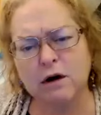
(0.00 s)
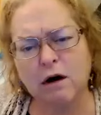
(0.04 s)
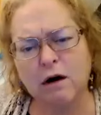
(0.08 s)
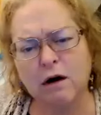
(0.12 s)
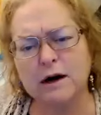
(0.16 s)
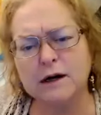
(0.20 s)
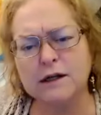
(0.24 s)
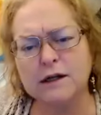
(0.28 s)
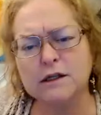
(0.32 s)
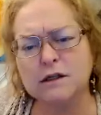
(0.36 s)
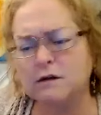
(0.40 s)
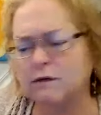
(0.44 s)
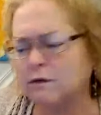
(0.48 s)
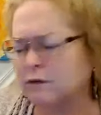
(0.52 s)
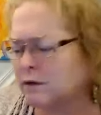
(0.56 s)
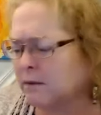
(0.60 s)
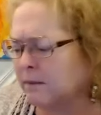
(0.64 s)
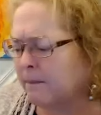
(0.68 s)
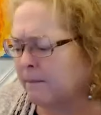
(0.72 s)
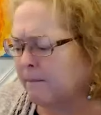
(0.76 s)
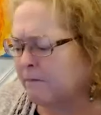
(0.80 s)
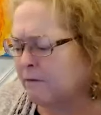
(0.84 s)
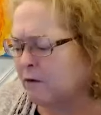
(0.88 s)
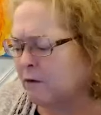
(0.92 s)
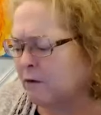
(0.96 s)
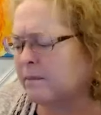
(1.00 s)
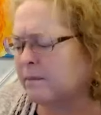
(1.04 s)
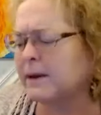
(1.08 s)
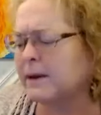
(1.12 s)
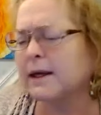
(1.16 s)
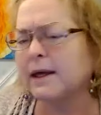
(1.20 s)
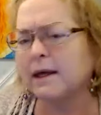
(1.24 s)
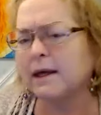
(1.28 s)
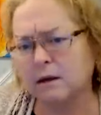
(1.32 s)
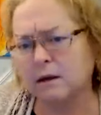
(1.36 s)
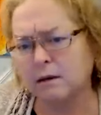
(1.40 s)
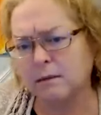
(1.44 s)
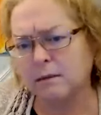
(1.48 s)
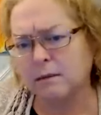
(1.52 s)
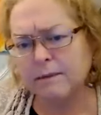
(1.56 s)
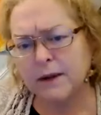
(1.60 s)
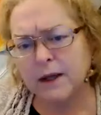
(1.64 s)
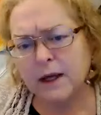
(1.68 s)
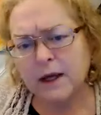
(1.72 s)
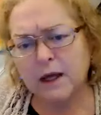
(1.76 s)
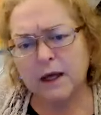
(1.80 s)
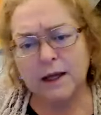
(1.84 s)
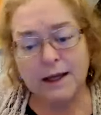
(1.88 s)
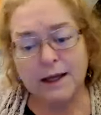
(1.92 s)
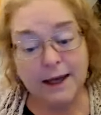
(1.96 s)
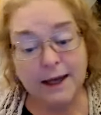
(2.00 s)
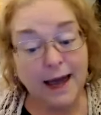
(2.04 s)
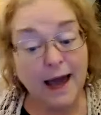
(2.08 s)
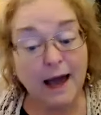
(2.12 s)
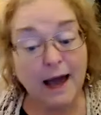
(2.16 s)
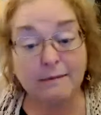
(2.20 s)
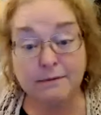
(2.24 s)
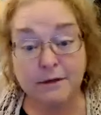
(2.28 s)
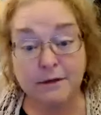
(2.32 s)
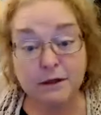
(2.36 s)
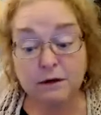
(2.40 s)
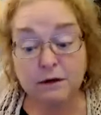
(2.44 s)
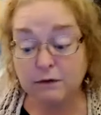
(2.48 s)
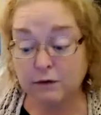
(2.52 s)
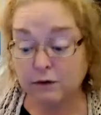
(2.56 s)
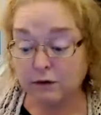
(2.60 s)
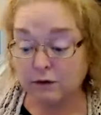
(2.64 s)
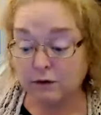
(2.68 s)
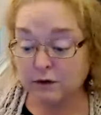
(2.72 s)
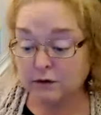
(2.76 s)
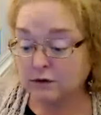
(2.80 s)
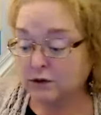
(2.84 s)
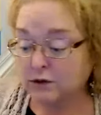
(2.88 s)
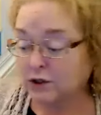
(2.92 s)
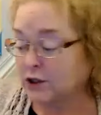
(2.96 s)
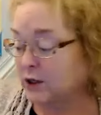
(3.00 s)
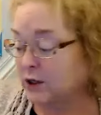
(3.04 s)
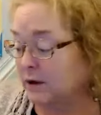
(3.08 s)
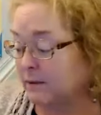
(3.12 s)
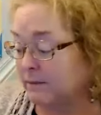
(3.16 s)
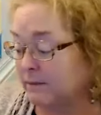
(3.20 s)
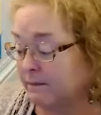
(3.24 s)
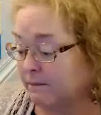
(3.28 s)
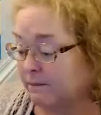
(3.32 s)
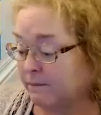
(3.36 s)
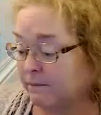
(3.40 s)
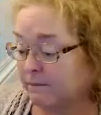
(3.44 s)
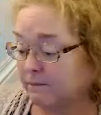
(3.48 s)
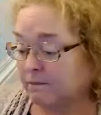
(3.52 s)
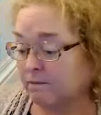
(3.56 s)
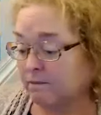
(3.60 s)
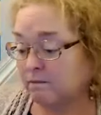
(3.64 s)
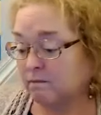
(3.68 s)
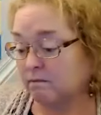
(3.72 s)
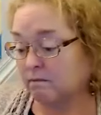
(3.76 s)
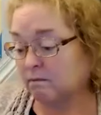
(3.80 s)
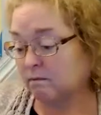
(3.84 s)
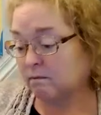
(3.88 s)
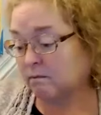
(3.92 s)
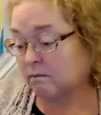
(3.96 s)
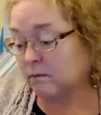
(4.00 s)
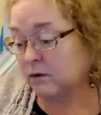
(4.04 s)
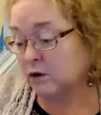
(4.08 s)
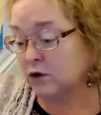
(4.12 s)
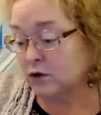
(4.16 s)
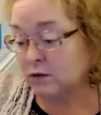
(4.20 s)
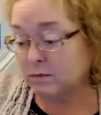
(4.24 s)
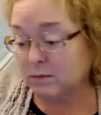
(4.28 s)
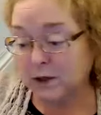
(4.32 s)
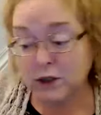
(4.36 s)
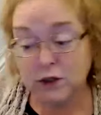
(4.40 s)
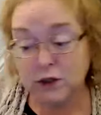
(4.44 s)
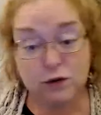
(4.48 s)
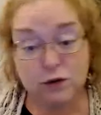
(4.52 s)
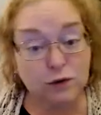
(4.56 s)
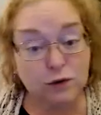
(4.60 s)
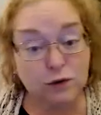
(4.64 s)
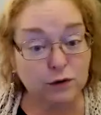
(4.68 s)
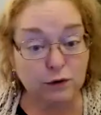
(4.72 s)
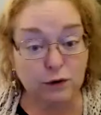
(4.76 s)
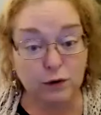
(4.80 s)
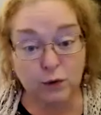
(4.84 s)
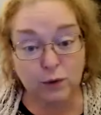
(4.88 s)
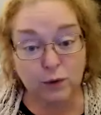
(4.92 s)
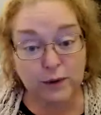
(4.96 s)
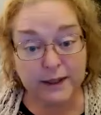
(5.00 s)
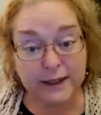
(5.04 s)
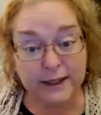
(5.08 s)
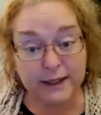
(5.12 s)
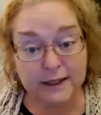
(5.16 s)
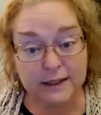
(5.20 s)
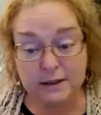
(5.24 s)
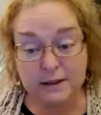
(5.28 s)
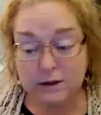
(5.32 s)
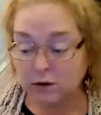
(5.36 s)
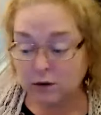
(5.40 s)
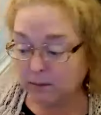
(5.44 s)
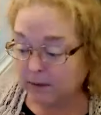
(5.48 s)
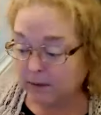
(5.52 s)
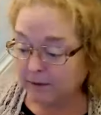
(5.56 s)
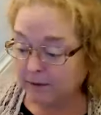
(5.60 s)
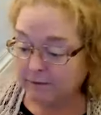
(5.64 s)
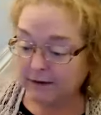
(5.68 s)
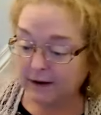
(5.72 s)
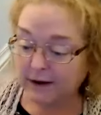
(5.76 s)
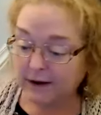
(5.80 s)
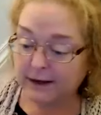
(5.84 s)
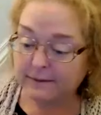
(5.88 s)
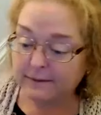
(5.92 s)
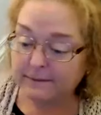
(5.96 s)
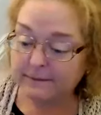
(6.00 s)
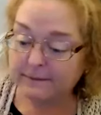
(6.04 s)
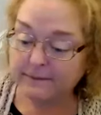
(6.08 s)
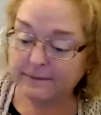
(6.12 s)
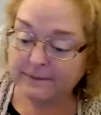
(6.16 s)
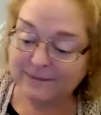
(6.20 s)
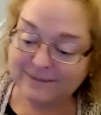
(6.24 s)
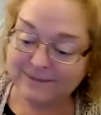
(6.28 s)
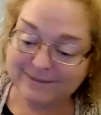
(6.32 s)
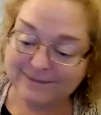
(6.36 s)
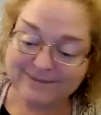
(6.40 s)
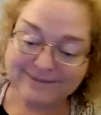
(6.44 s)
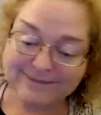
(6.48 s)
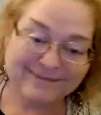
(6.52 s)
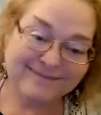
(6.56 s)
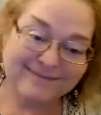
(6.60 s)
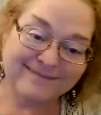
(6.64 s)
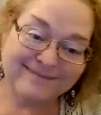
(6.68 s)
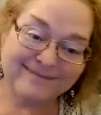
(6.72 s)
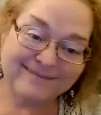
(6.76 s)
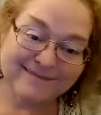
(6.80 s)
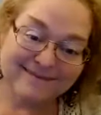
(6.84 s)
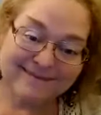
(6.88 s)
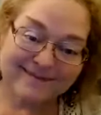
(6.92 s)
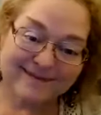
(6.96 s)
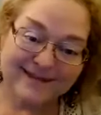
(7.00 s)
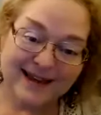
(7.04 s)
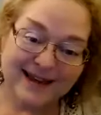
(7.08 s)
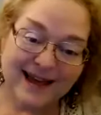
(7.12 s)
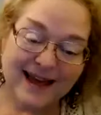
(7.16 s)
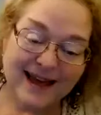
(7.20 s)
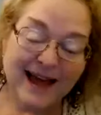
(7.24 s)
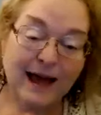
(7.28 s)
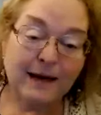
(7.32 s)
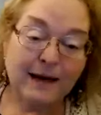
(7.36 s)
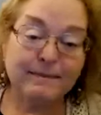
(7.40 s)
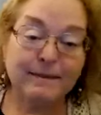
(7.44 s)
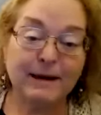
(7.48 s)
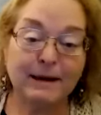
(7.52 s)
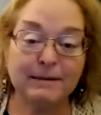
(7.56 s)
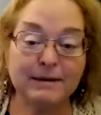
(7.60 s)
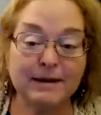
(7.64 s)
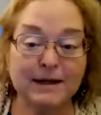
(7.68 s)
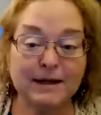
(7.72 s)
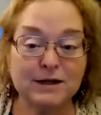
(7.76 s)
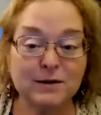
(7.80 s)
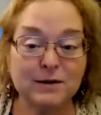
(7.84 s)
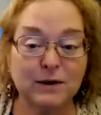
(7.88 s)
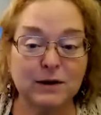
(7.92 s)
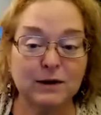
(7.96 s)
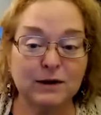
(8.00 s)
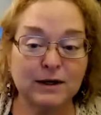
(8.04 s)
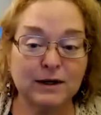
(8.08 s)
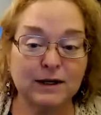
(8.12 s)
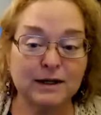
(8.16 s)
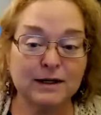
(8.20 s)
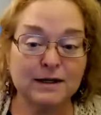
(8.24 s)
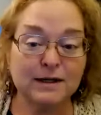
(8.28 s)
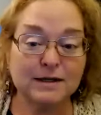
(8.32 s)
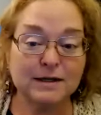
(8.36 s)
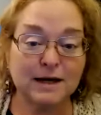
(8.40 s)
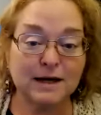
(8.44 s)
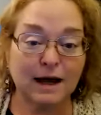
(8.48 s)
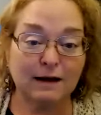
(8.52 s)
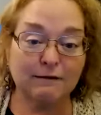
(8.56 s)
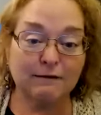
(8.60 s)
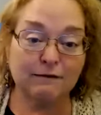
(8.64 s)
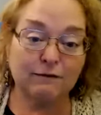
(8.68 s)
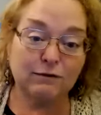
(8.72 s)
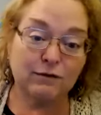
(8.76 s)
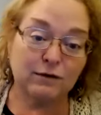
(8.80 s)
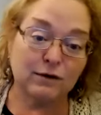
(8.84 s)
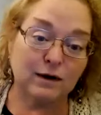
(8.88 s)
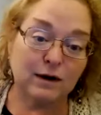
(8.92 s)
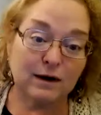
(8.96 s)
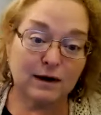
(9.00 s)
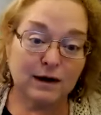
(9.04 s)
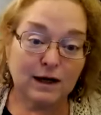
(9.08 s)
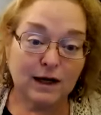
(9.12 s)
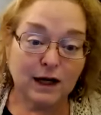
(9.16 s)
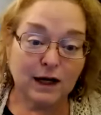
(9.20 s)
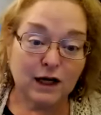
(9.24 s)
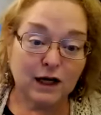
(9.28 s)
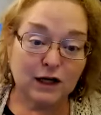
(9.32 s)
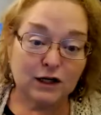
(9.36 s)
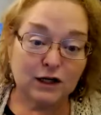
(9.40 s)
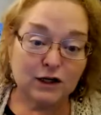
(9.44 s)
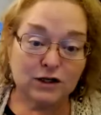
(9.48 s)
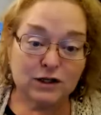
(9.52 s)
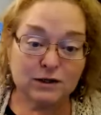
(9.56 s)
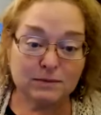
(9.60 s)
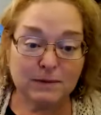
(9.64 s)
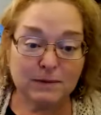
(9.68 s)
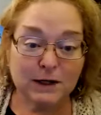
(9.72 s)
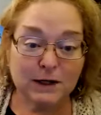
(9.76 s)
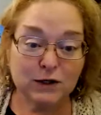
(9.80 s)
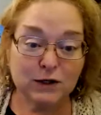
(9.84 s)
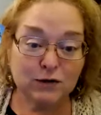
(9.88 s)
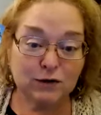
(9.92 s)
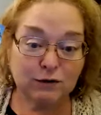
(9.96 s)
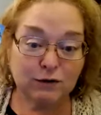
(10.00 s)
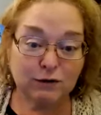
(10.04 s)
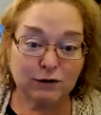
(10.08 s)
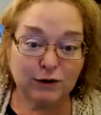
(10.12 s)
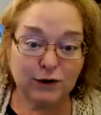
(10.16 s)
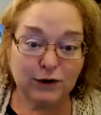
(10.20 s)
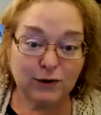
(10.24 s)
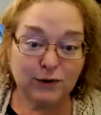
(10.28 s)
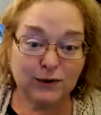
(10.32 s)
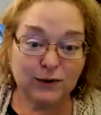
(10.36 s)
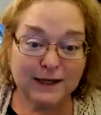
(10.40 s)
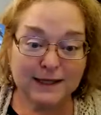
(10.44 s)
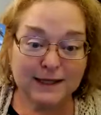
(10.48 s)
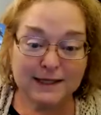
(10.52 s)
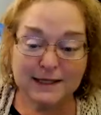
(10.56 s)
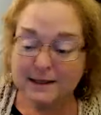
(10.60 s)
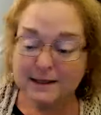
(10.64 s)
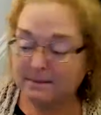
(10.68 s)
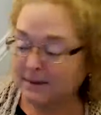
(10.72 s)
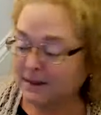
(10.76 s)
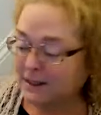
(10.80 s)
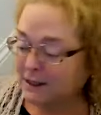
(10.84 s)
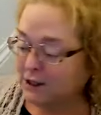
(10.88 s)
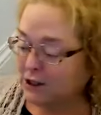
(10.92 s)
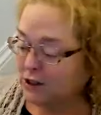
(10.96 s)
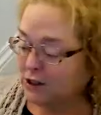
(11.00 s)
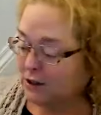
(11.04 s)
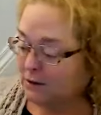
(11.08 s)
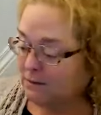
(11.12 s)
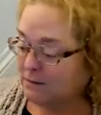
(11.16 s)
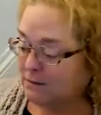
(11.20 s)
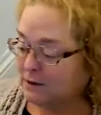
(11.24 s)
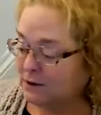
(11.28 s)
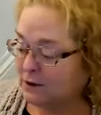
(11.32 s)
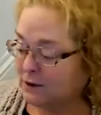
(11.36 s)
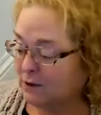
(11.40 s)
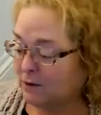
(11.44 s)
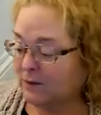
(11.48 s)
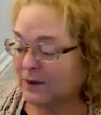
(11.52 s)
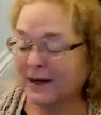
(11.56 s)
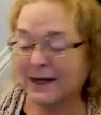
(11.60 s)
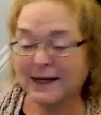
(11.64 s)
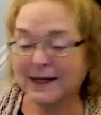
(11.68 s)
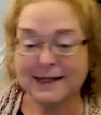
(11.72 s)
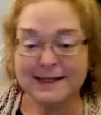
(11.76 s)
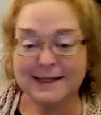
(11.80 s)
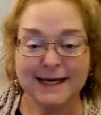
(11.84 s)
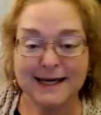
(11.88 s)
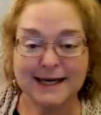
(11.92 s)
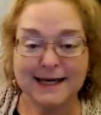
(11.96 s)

cards for being the captain of your own ship. Just make sure there are no leaks. You'll be fine. And maybe that's what you need this guy for. Just make sure there are no leaks in my ship. So when I